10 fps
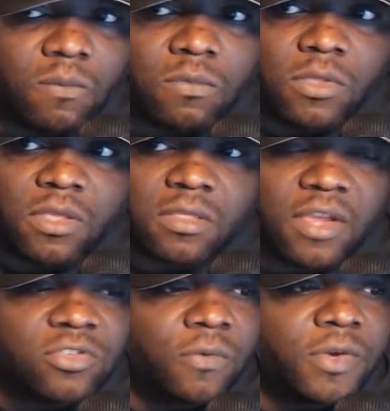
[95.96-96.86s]

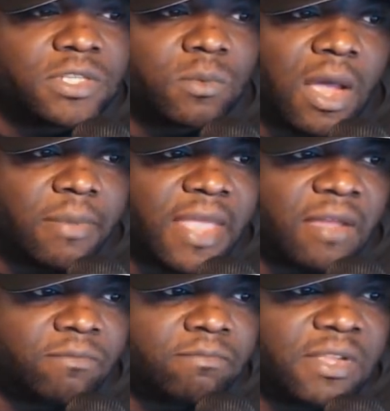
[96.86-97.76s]
there's a reason why I'm
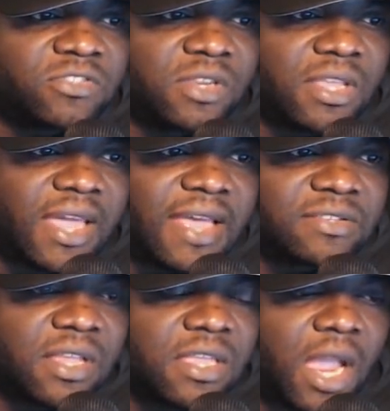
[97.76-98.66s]
not mentioning guys
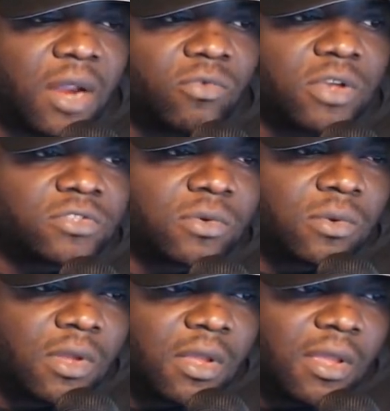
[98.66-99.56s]
like Gary Russell
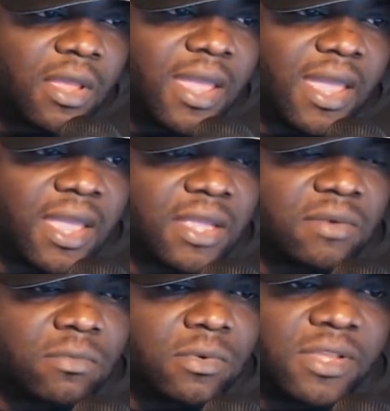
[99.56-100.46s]

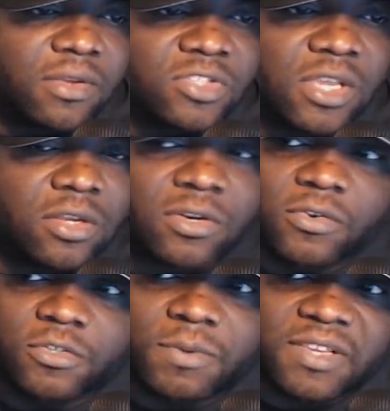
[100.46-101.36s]
and Leo Santa
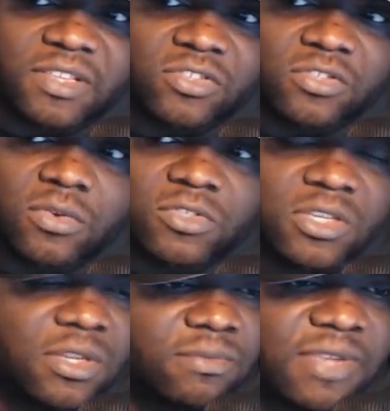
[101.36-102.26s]
Cruz, because I just don't see
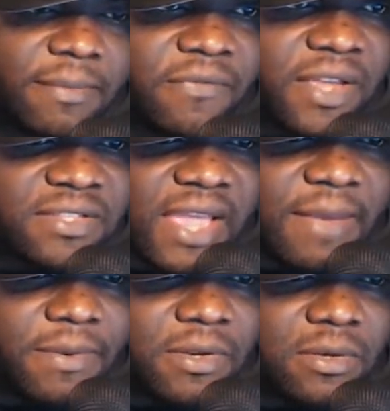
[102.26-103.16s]
them type of fights
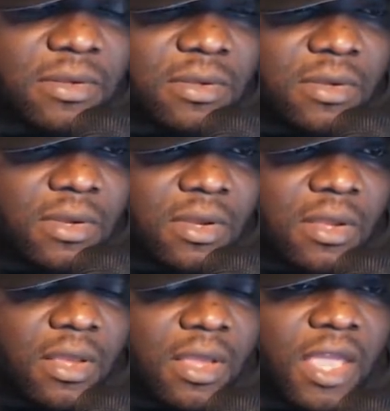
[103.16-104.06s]
happening.
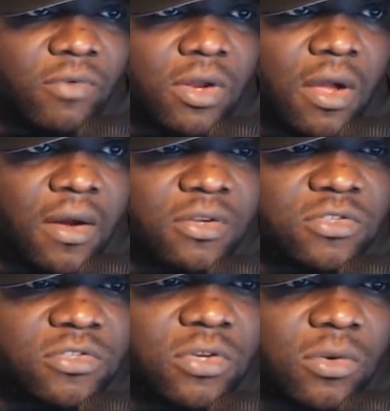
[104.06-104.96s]
In
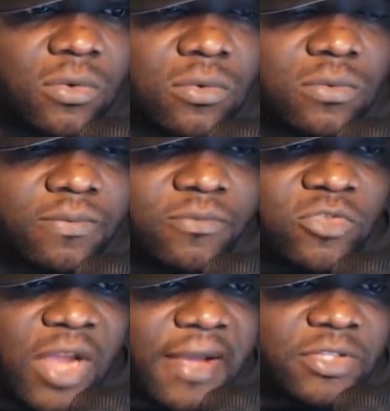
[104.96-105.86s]
regards to
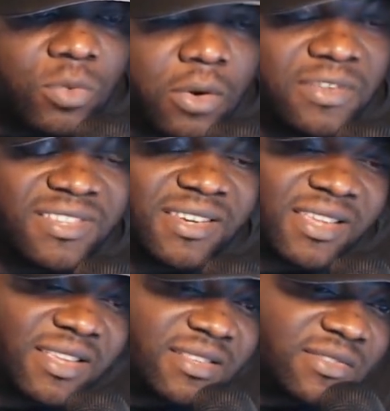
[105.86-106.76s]
Josh Warrington,
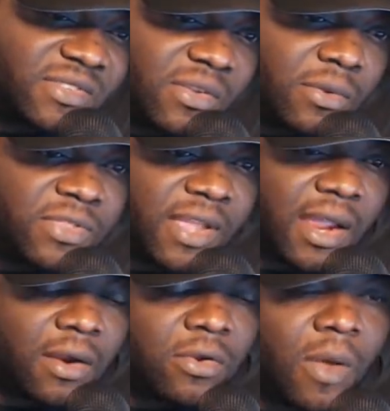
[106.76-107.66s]
he's still
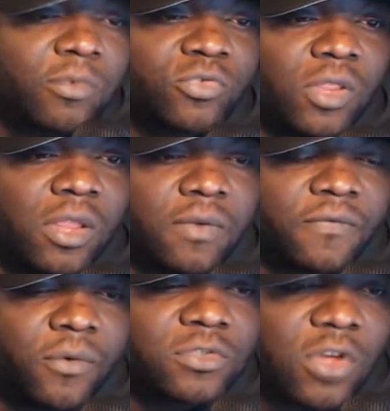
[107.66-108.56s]
there. You know, I was really looking
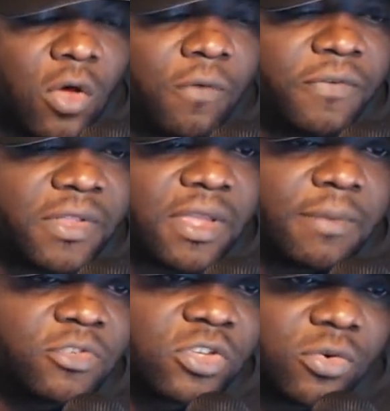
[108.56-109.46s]
forward to hopefully him
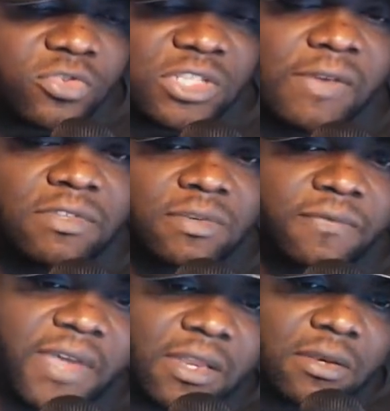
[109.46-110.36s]
and Shakur Stevenson
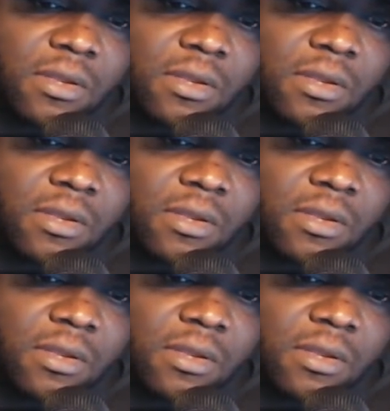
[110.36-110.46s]
fighting,